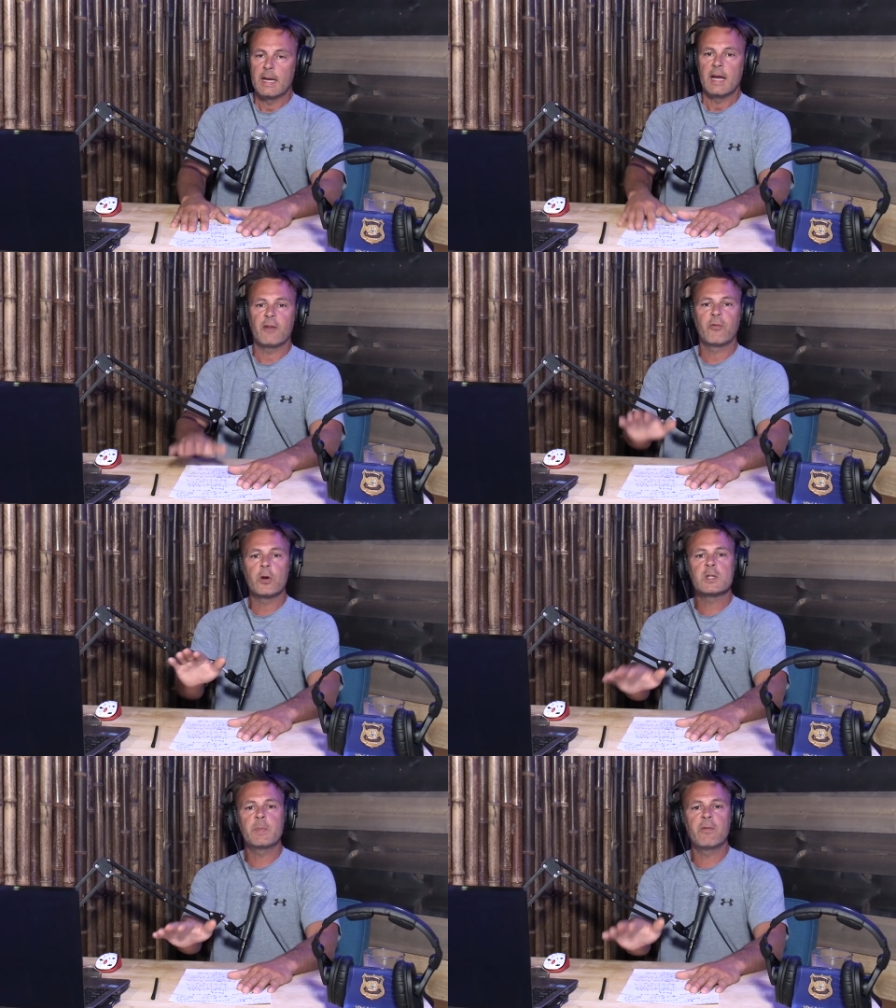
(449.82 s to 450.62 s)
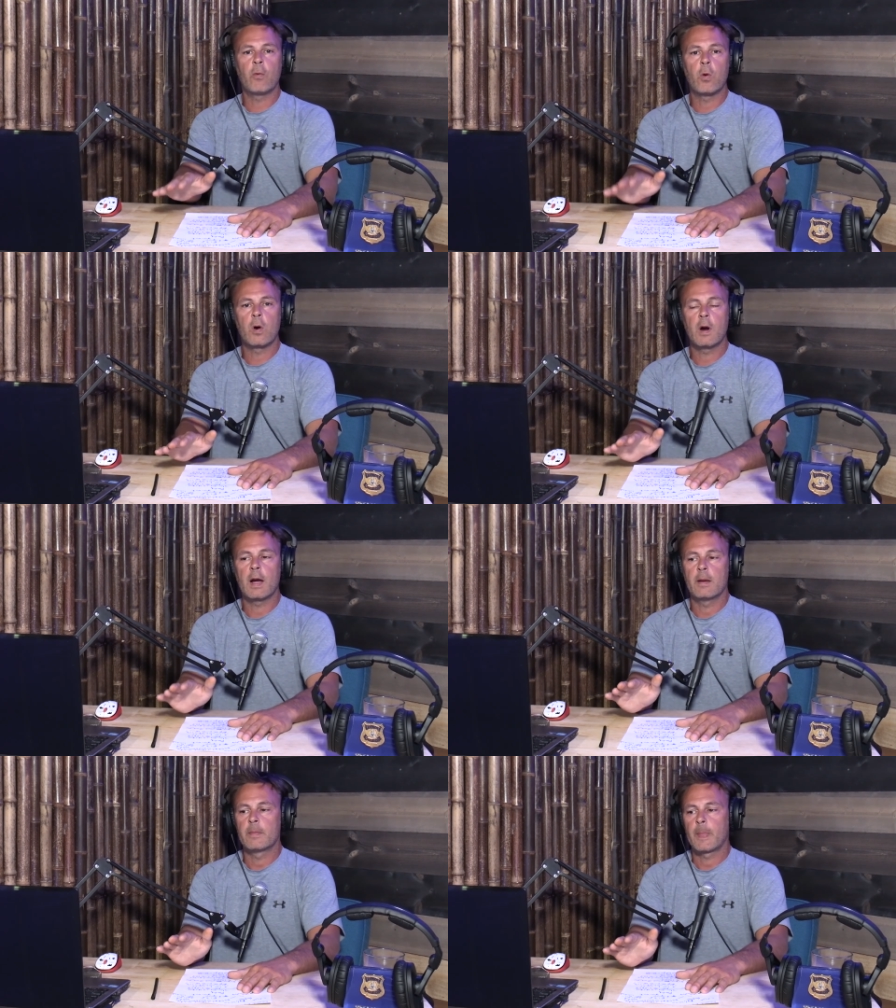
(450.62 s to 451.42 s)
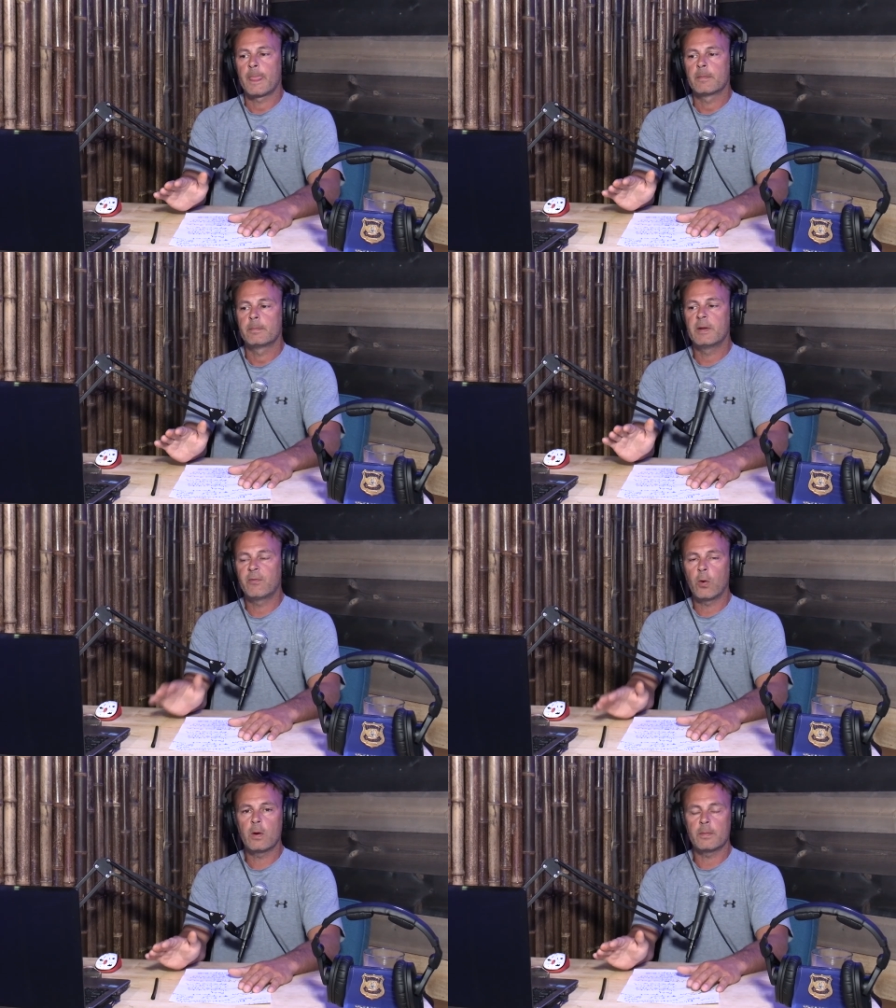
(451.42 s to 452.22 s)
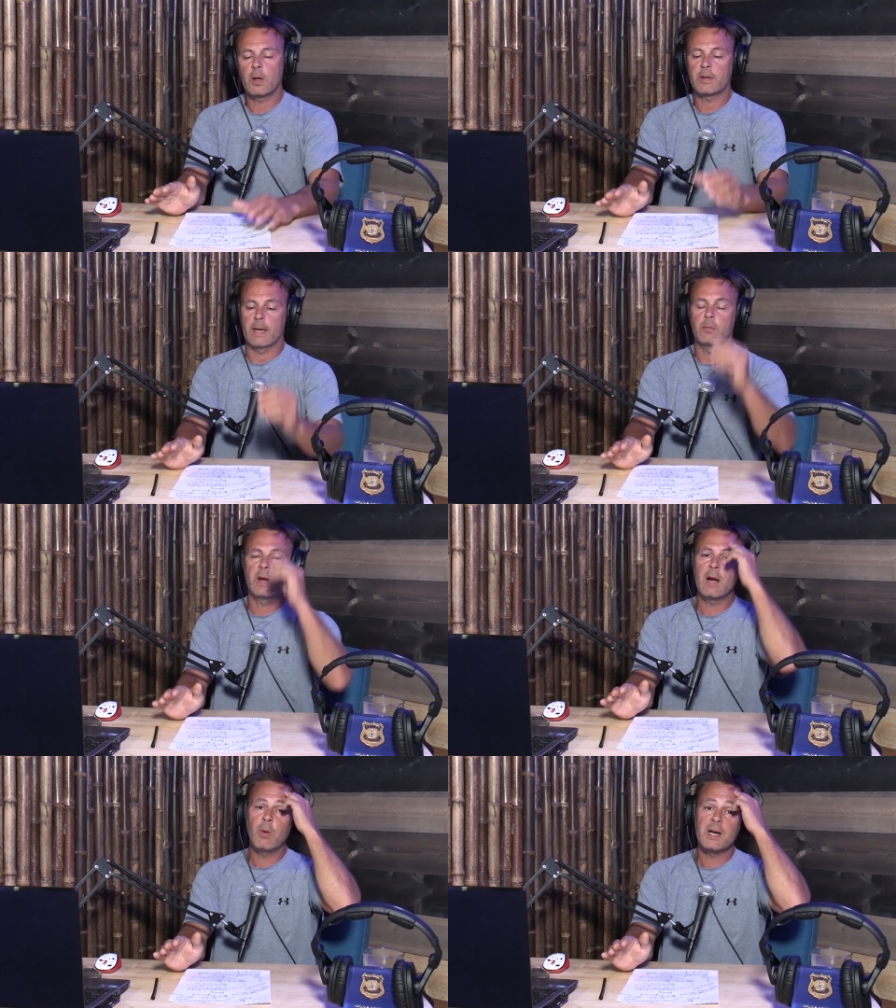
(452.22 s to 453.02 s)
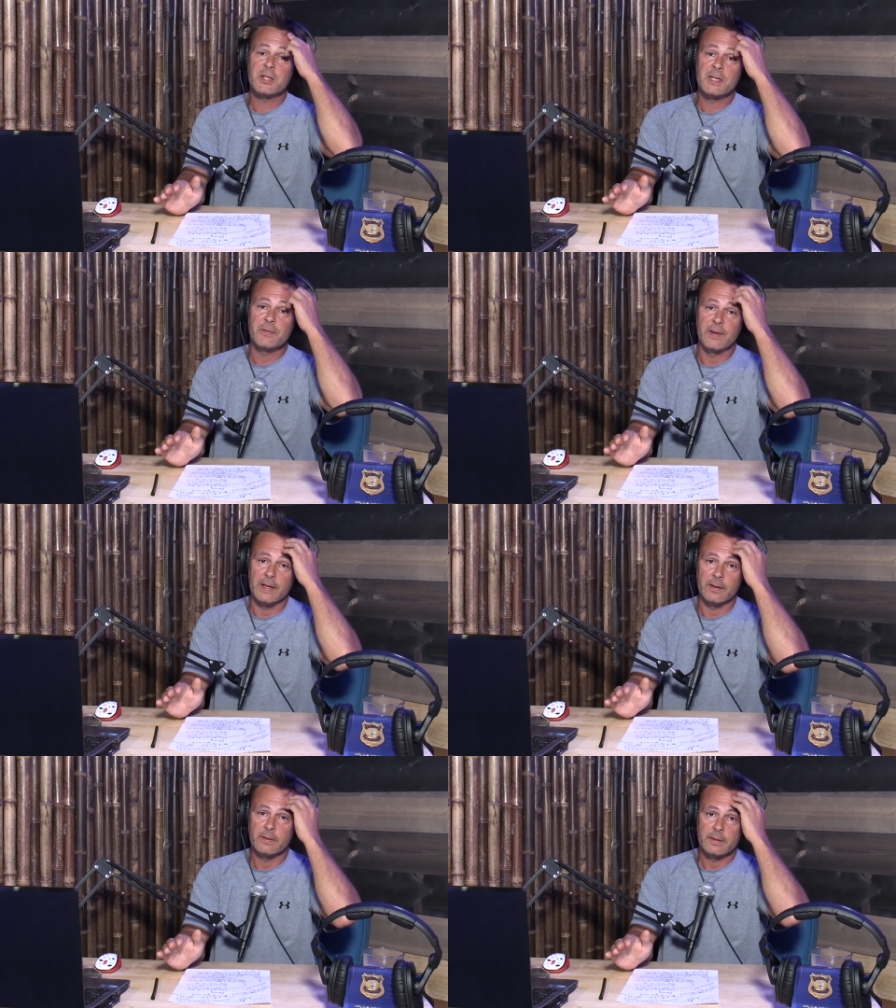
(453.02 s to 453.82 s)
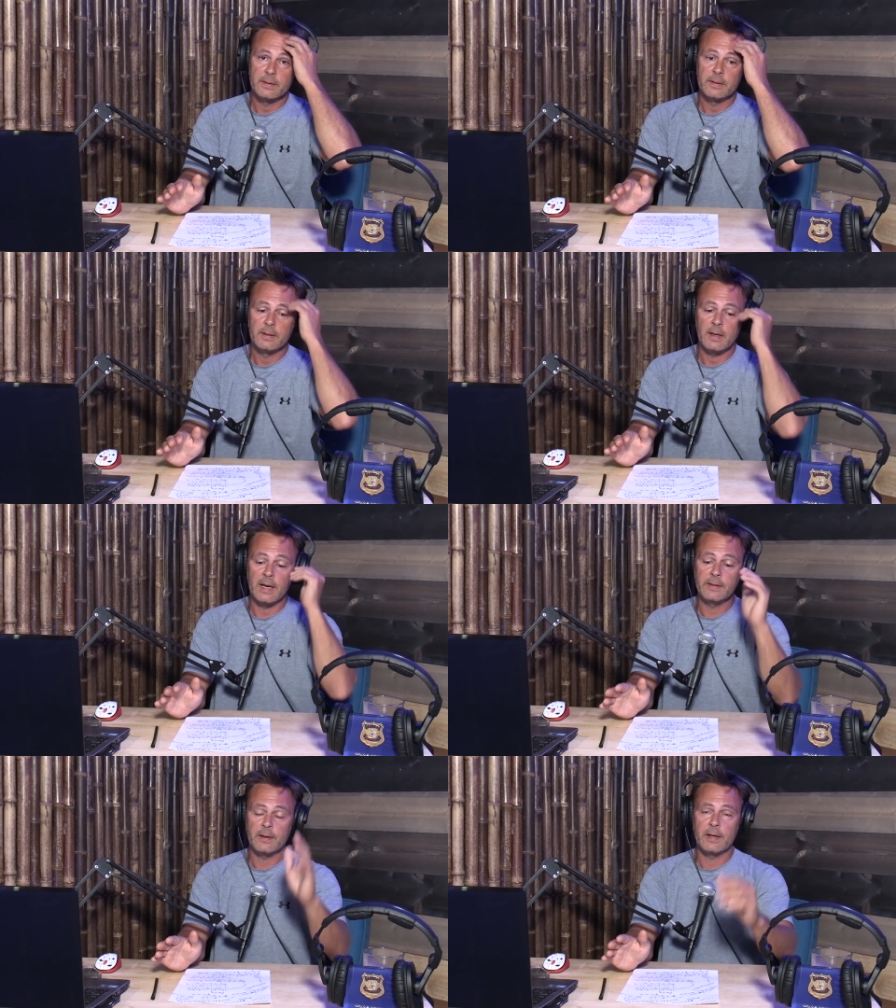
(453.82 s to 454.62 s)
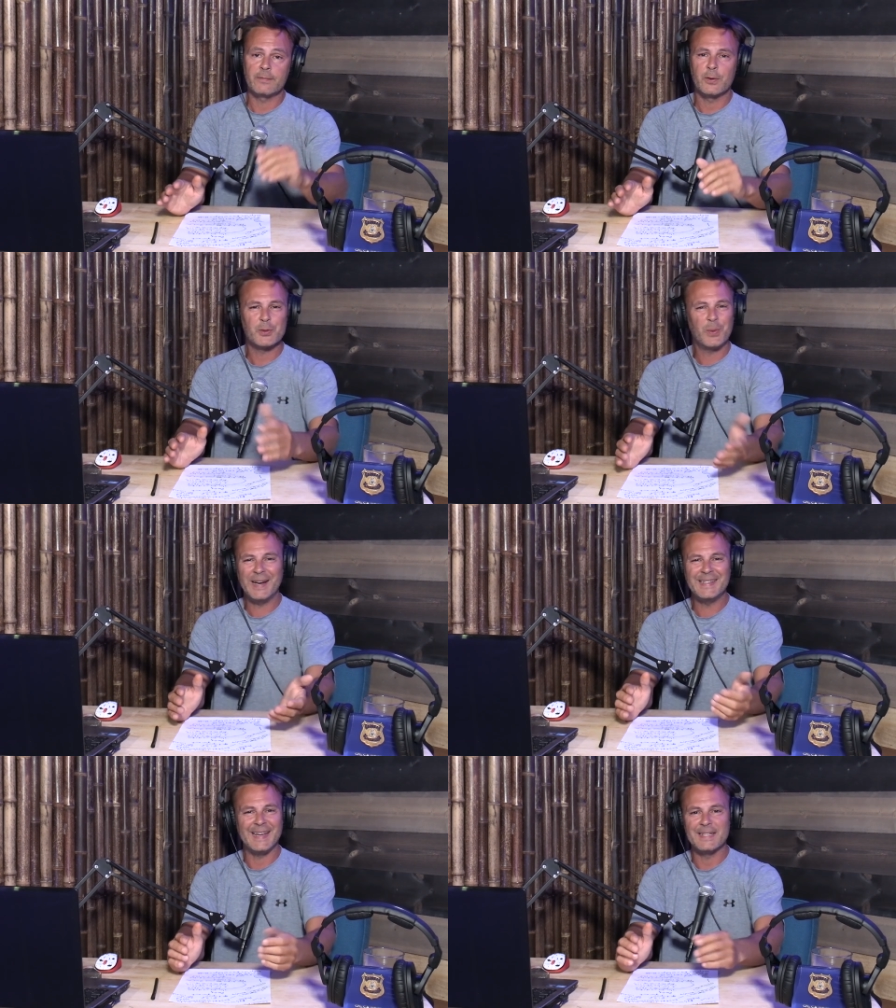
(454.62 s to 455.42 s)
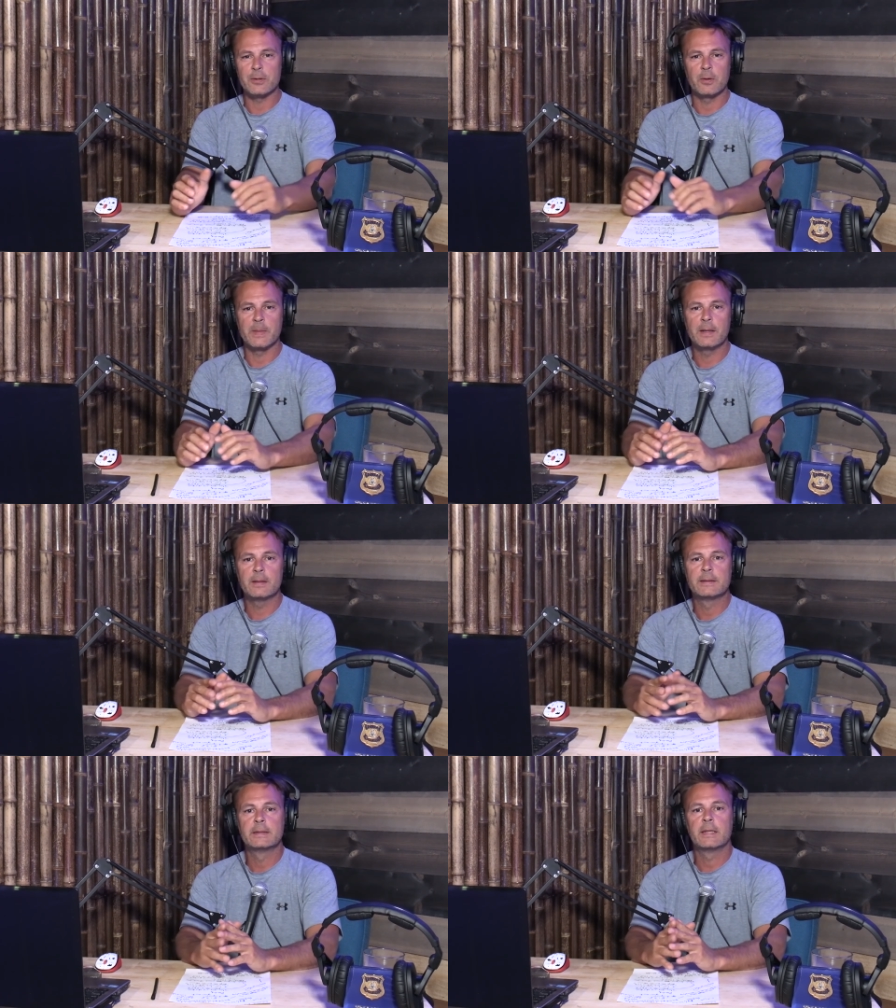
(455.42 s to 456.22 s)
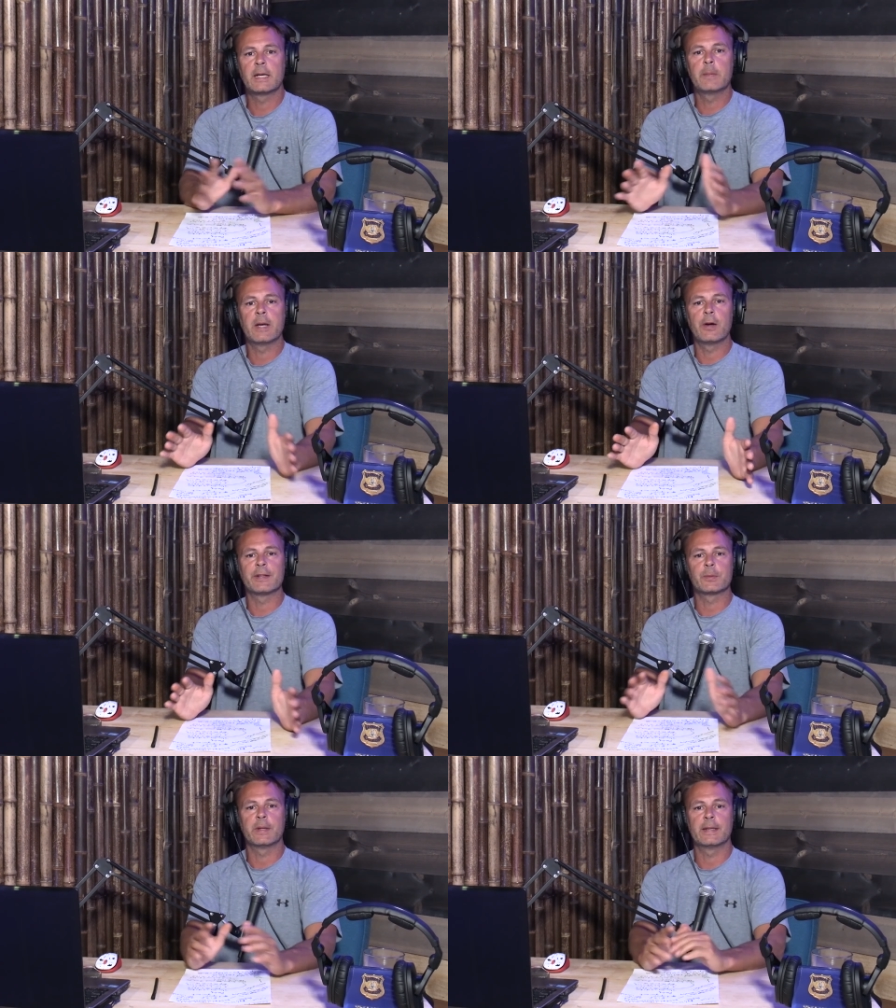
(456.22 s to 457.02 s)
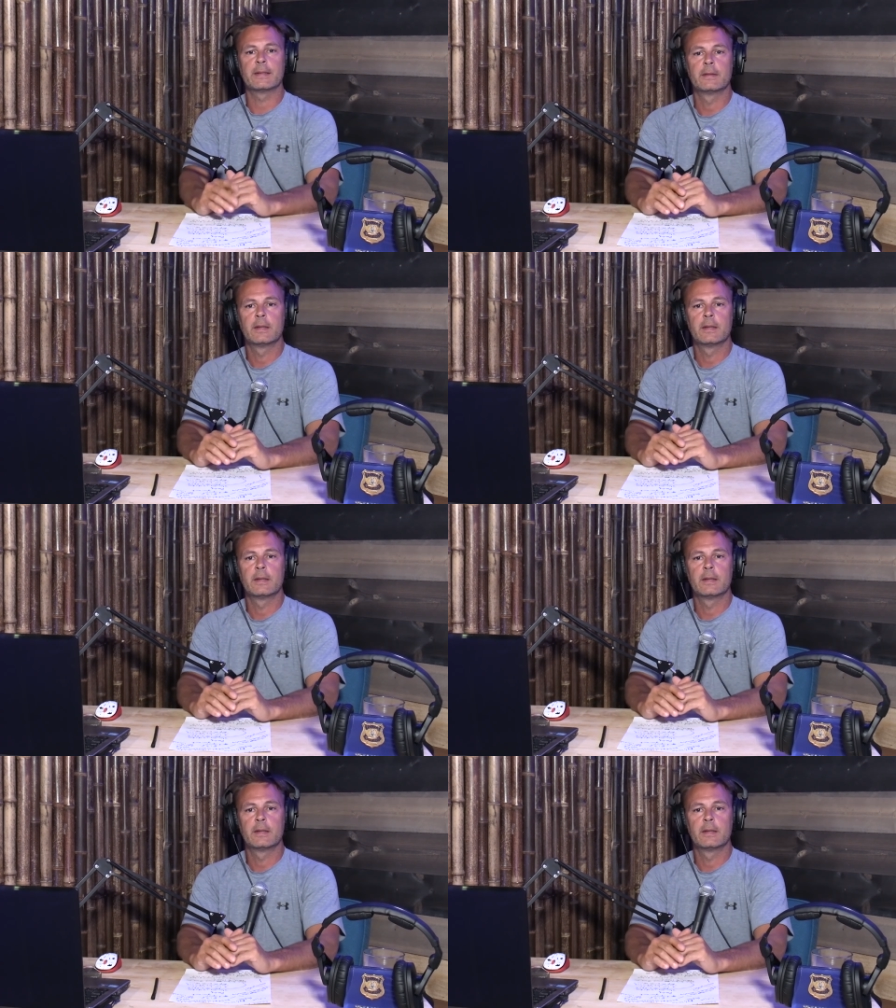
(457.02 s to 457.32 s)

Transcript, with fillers: At first, before... before, okay, when I watched this video, I thought at first, why'd he taser him there? I'm going to be honest with you.